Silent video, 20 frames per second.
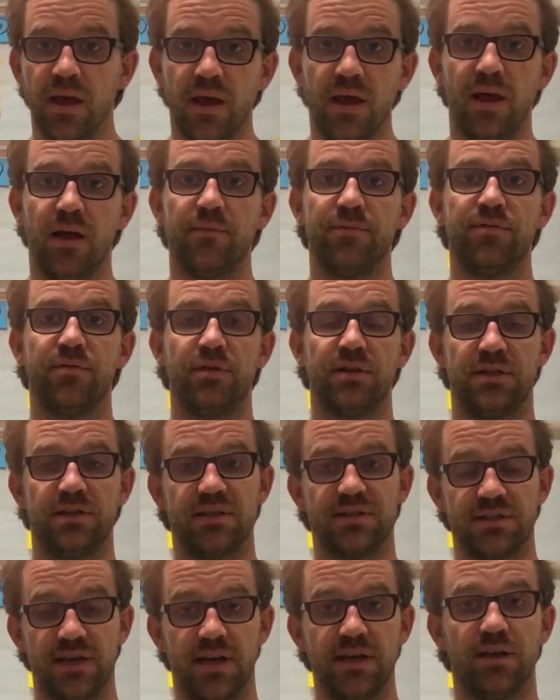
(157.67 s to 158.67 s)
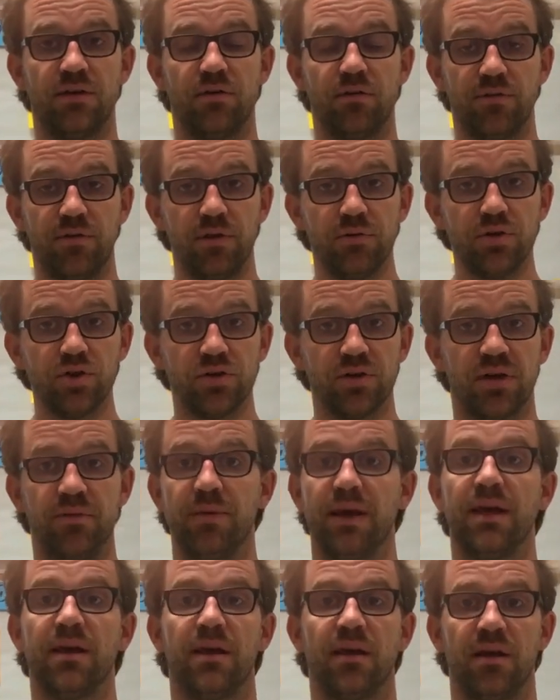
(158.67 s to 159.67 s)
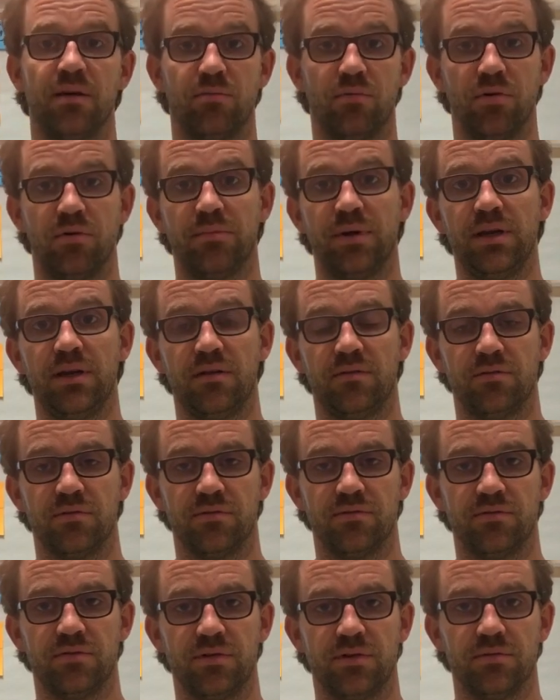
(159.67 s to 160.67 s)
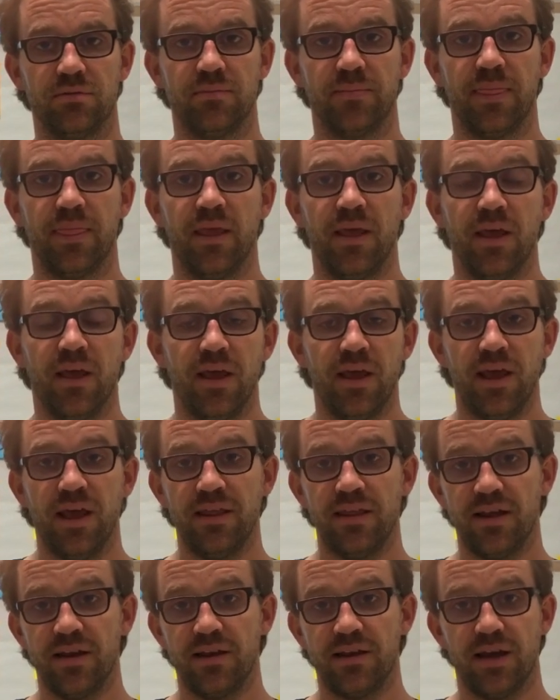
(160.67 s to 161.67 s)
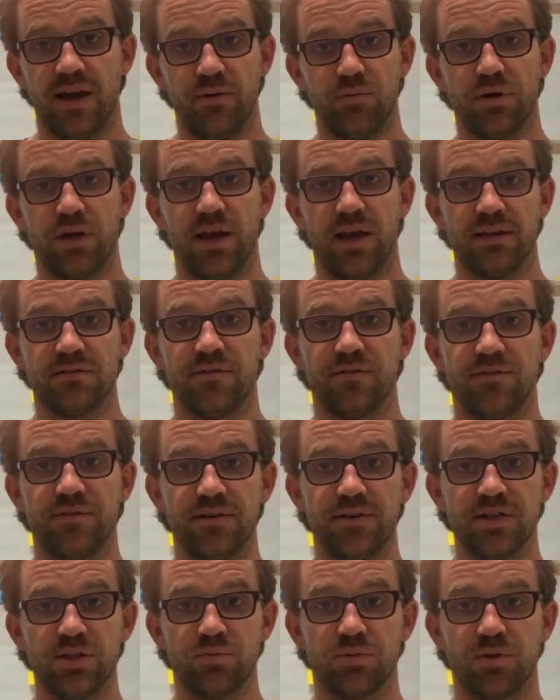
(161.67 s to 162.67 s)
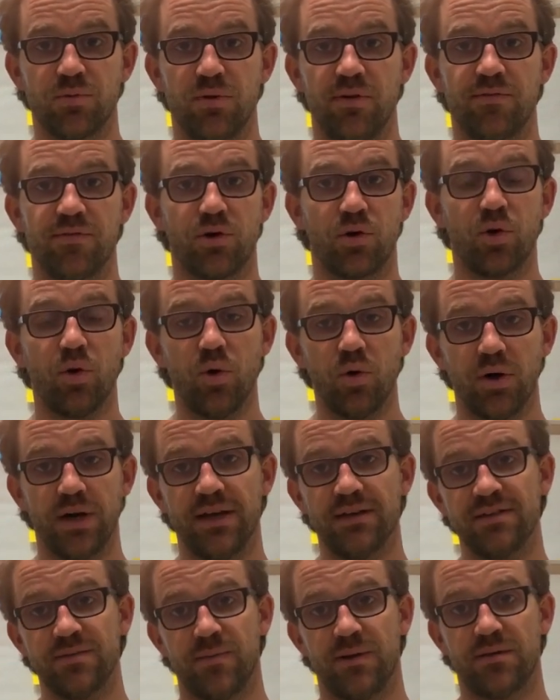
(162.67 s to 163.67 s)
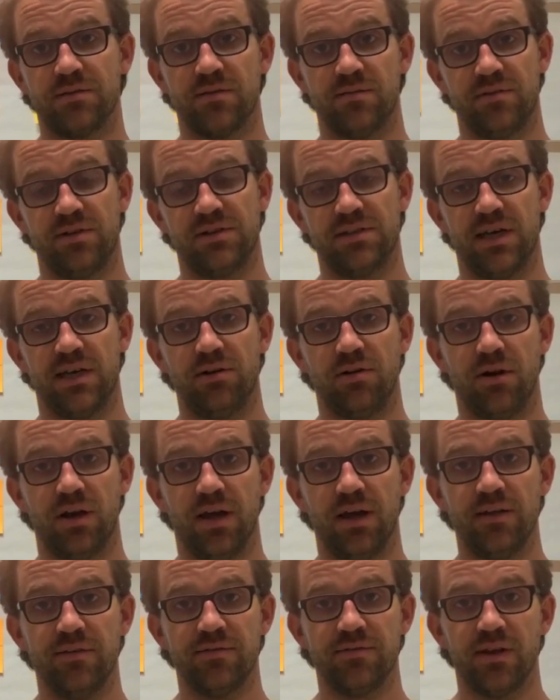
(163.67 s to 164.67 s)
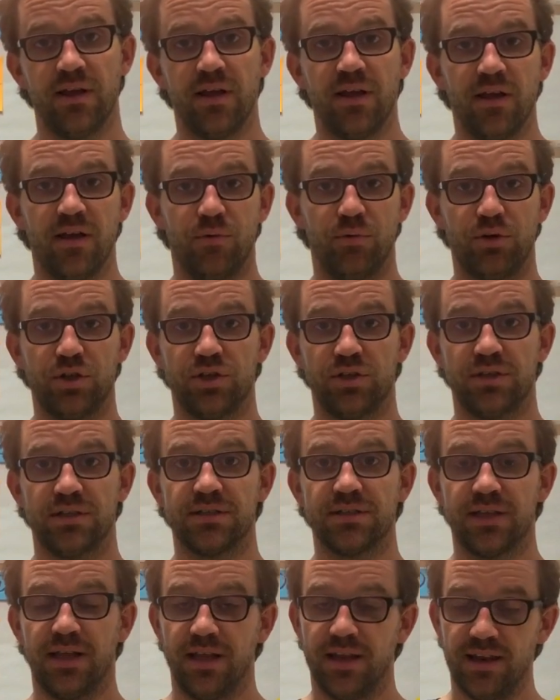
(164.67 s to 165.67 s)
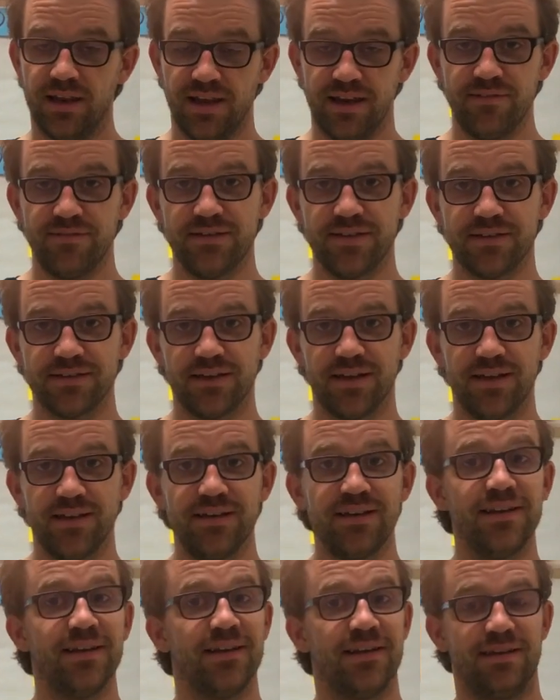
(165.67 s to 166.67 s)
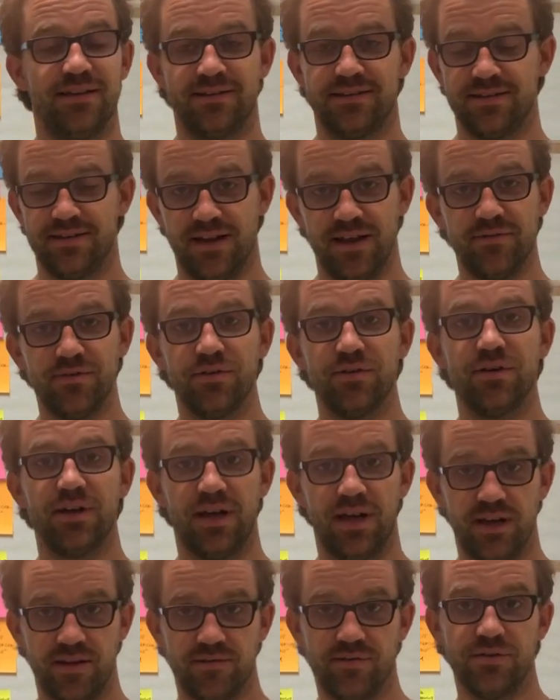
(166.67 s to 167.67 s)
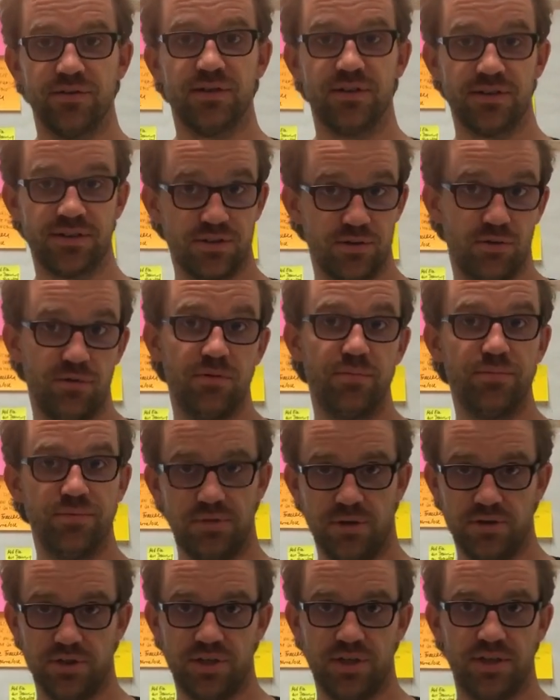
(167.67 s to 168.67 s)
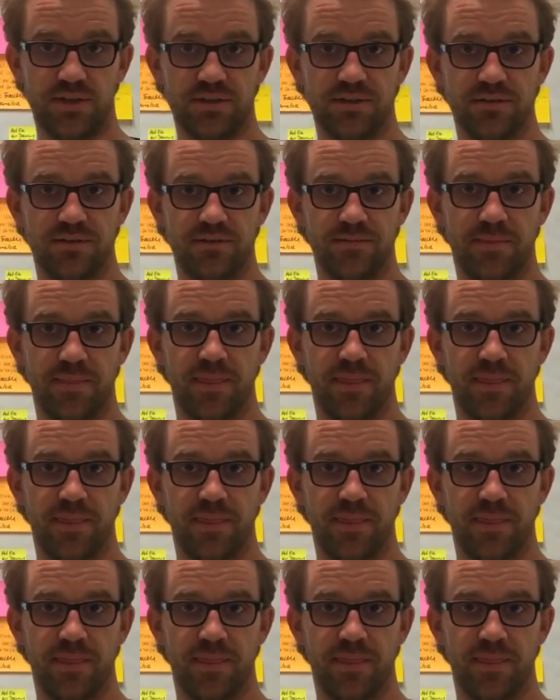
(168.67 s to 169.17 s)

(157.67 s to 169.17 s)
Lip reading: Helpful in designing your future and making it more meaningful for you. And then I would like to finish with one of the core aspects of Design Your Life, which is life design is never, ever a solo project.